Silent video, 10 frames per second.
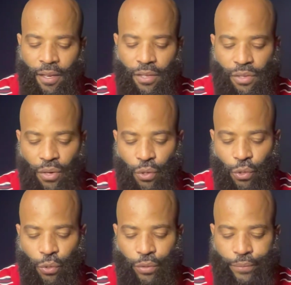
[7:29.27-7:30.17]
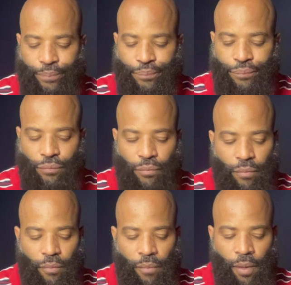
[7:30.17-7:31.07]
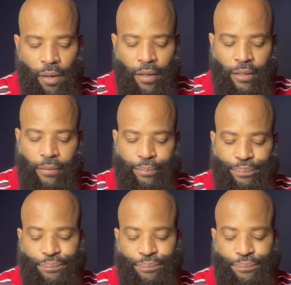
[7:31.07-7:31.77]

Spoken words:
So while